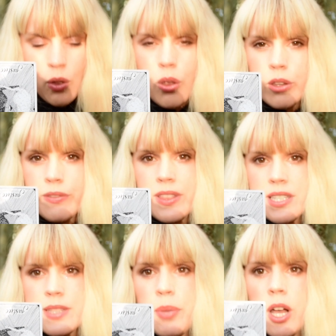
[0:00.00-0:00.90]
all of
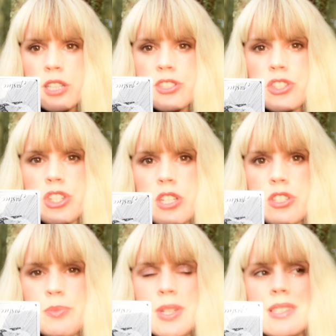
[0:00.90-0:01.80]
these past
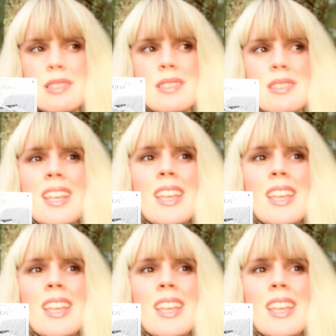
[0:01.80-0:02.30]
judgments.